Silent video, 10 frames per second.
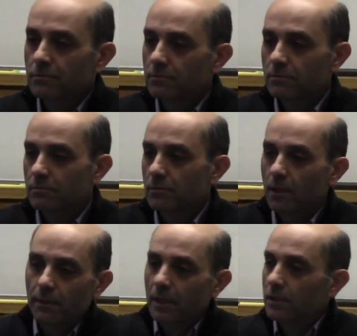Yeah. I
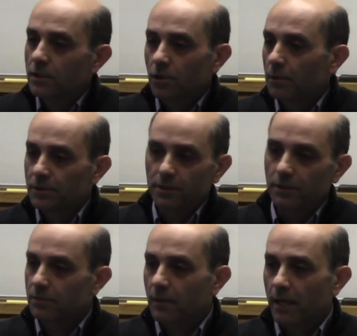mean, it's arbitrary. It
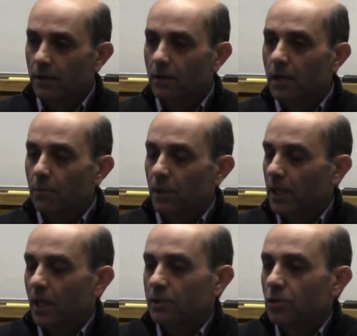doesn't matter.
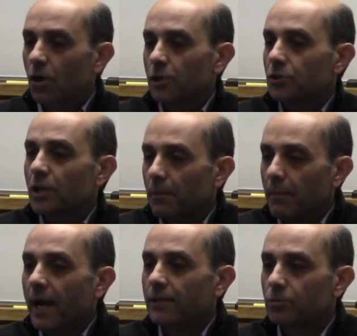But as long as you come
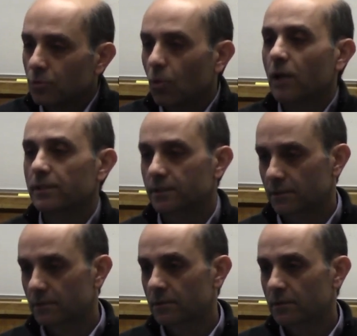back to it once.
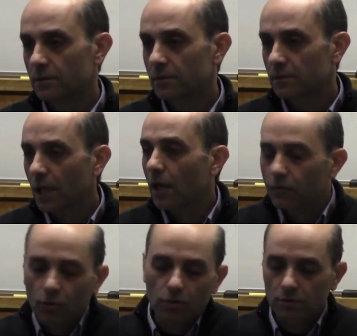yeah, of
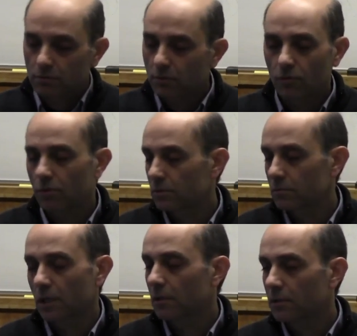course. Of course. Yeah.